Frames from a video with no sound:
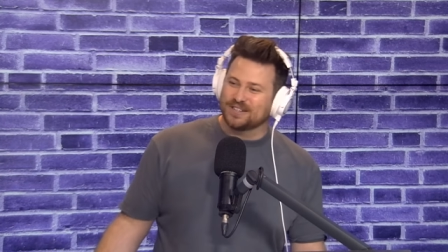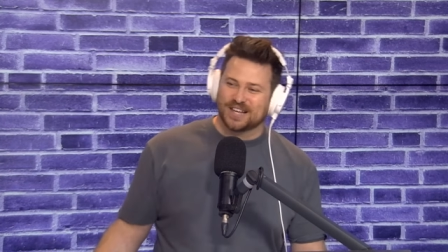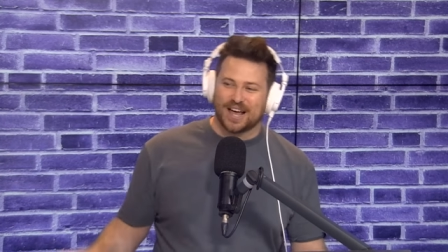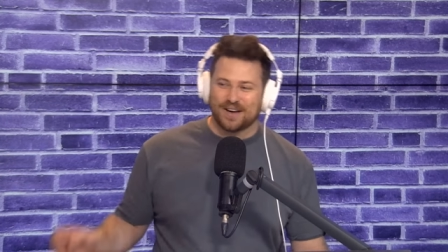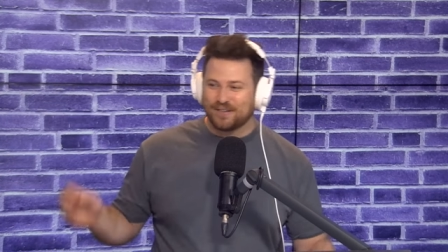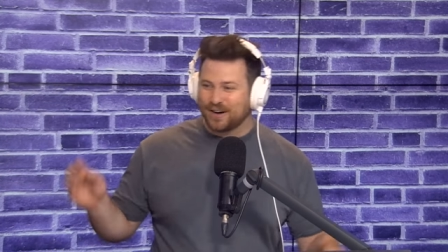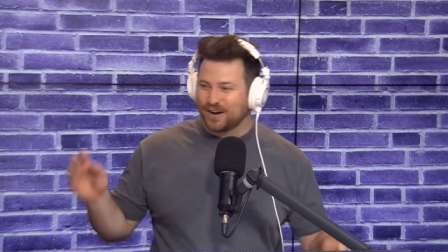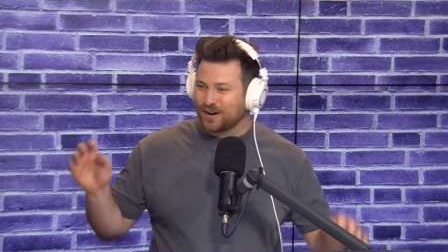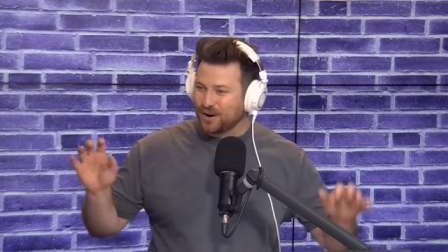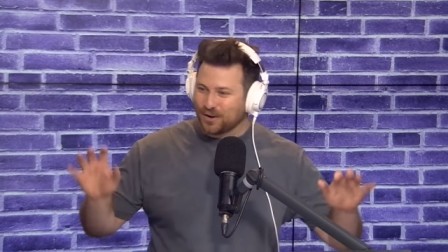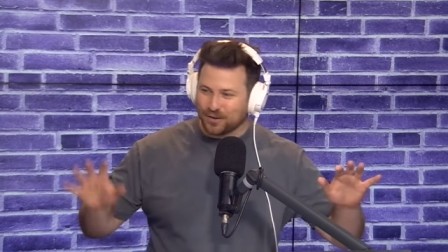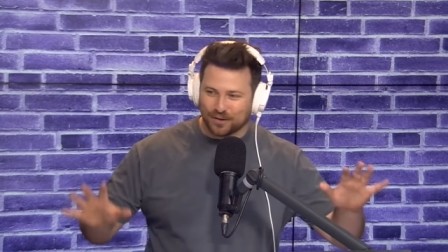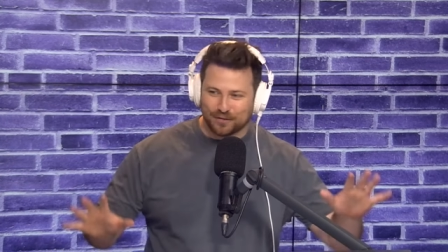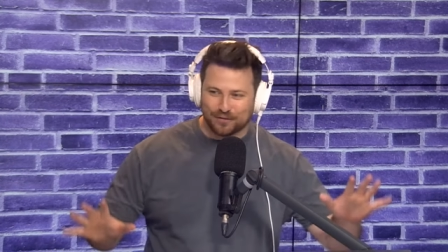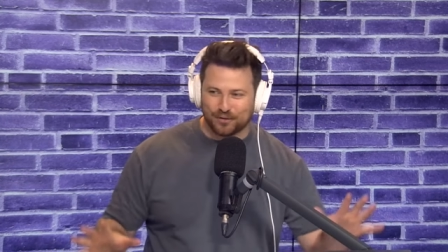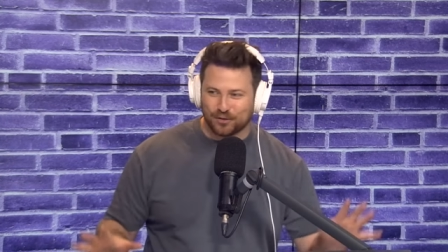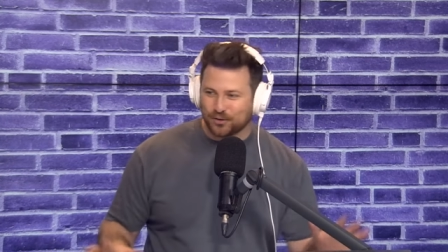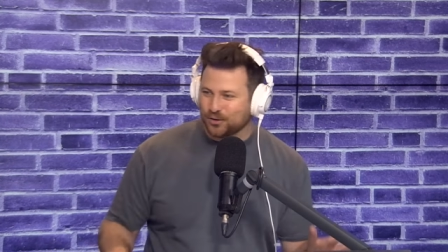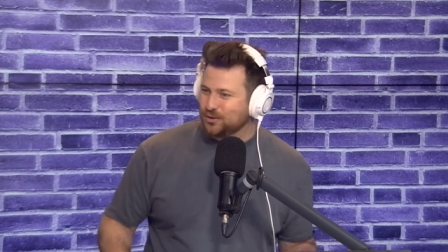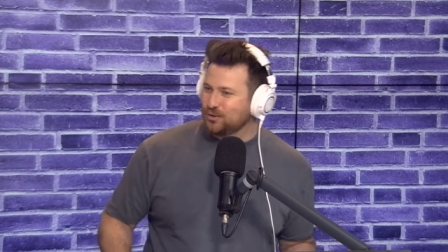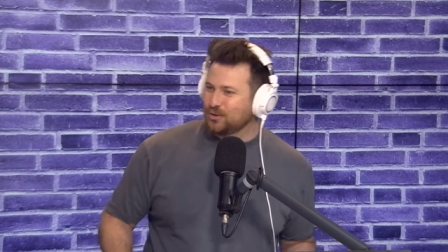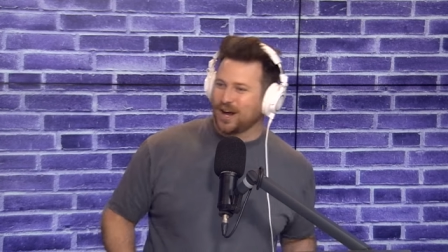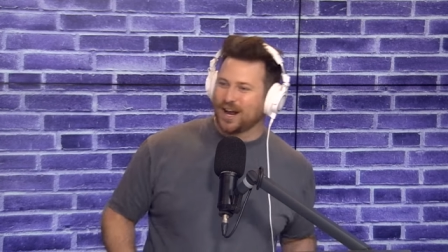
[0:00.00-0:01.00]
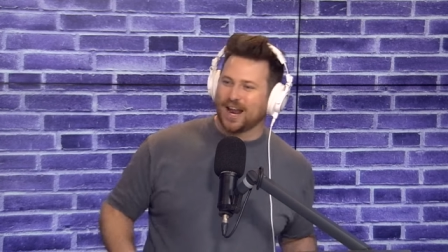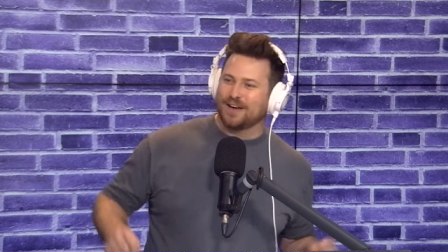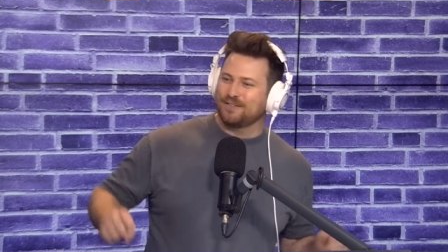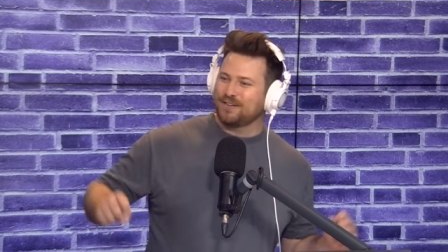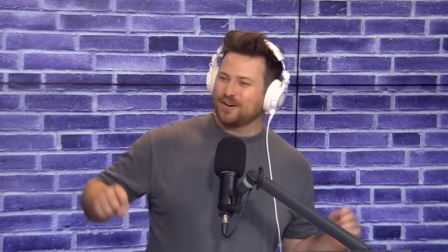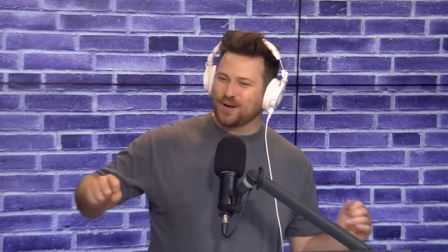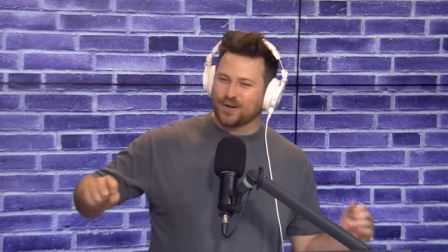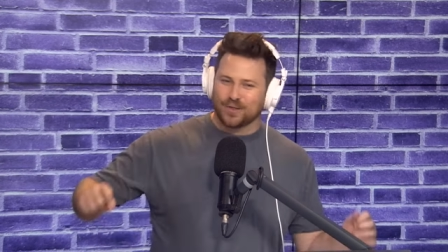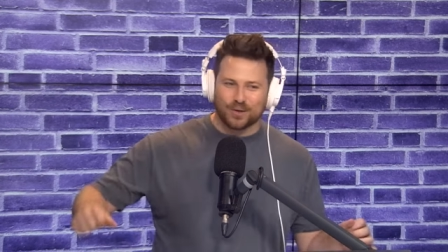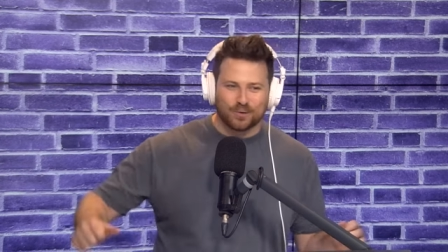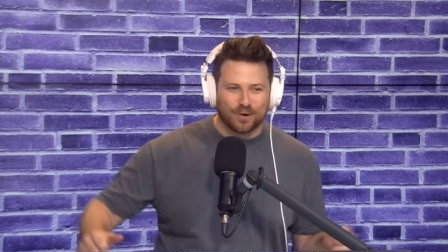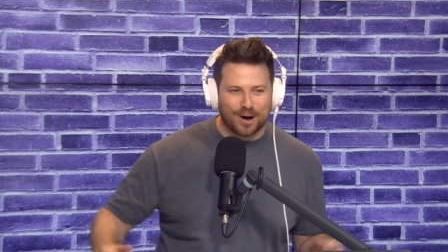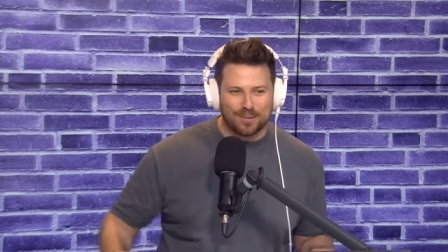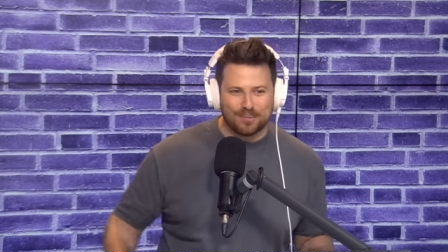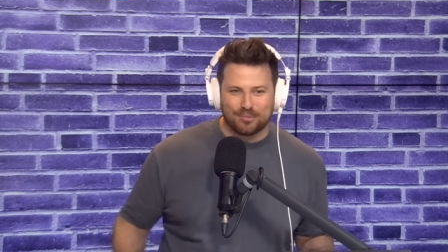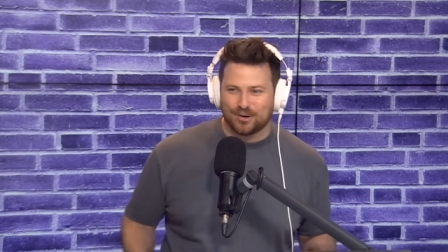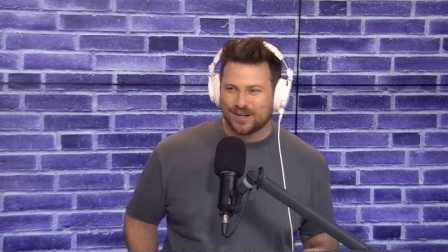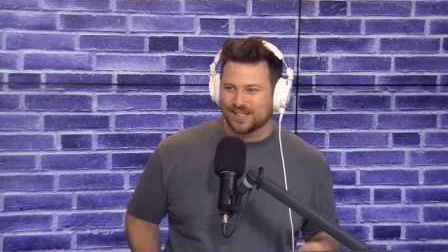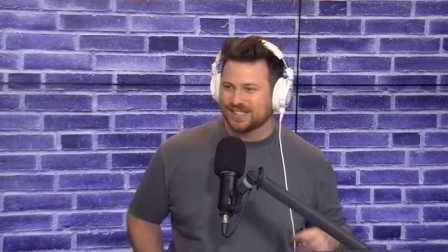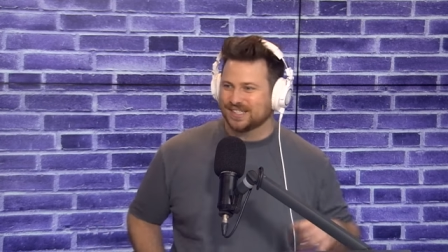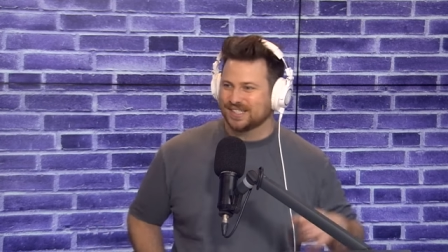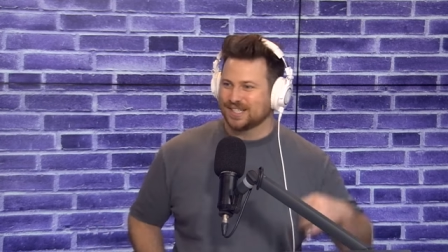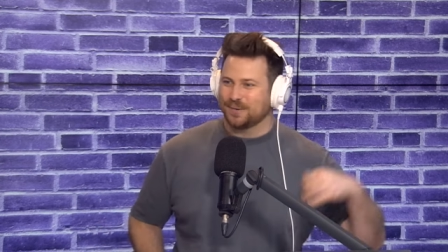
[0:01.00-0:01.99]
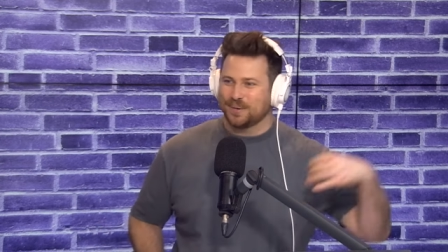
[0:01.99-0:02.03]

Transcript: Have yeah. I got the food right? Have I got the right presents?